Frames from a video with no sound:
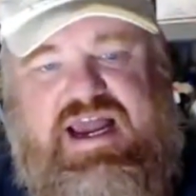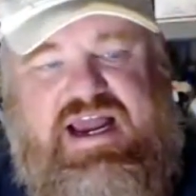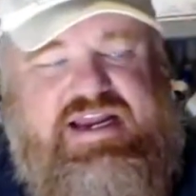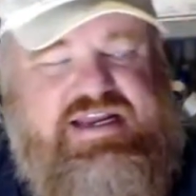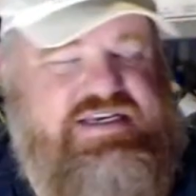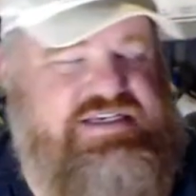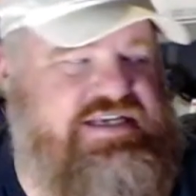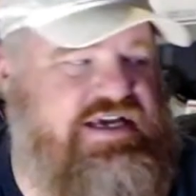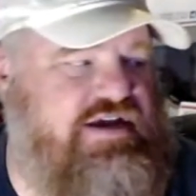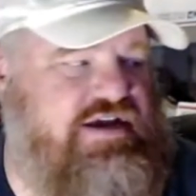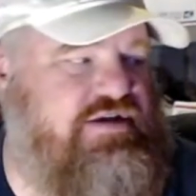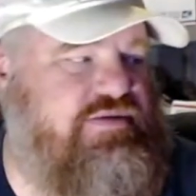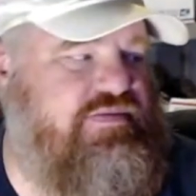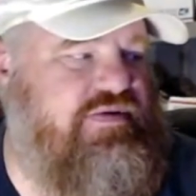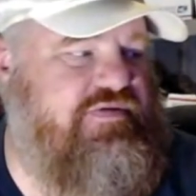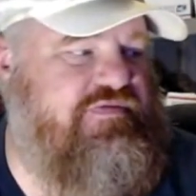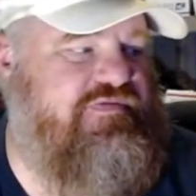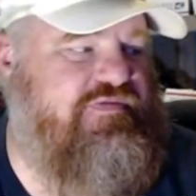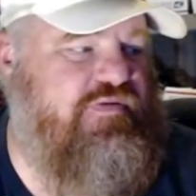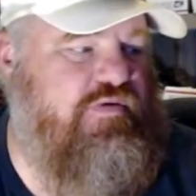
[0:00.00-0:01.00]
I can tell you
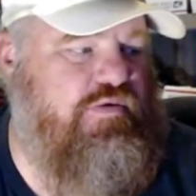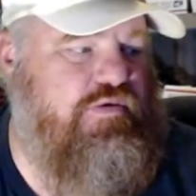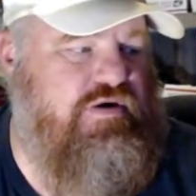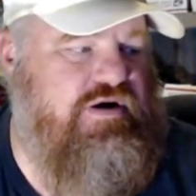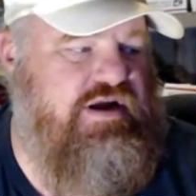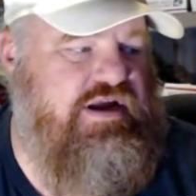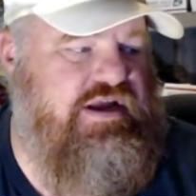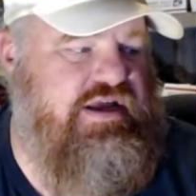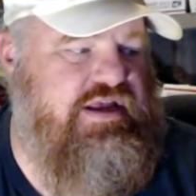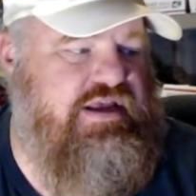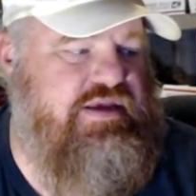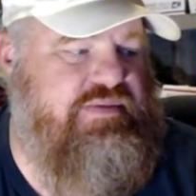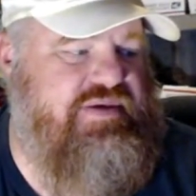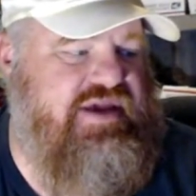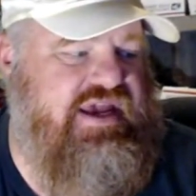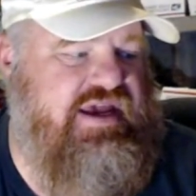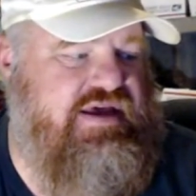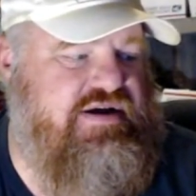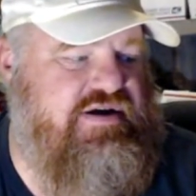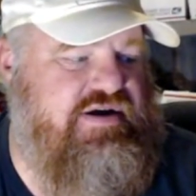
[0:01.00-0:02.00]
before
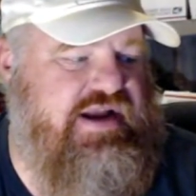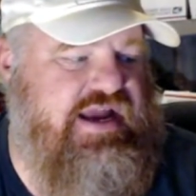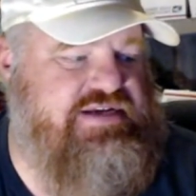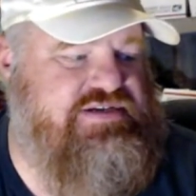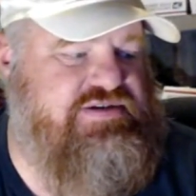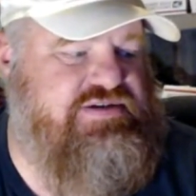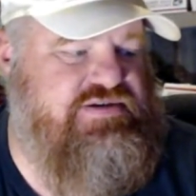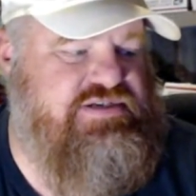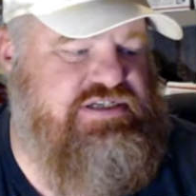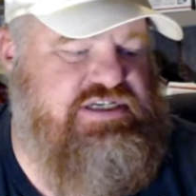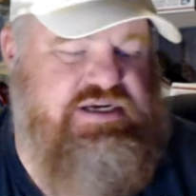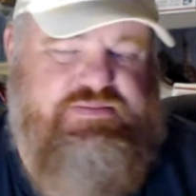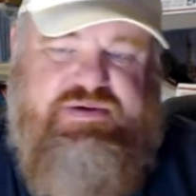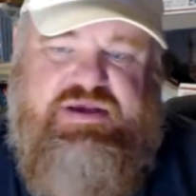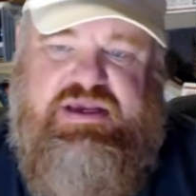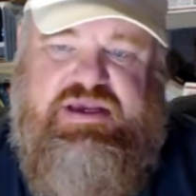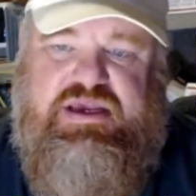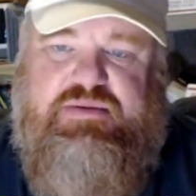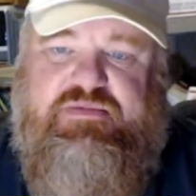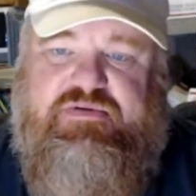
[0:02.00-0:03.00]
eBay international
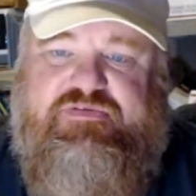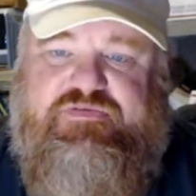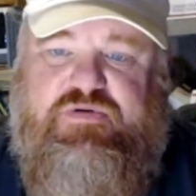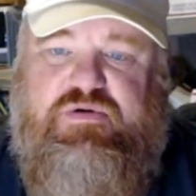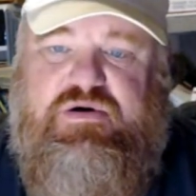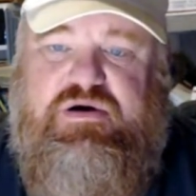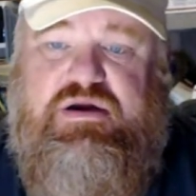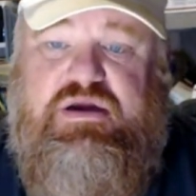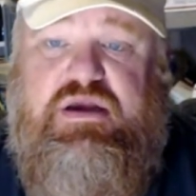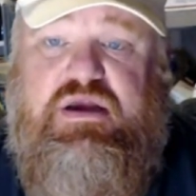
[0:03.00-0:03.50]
shipping and before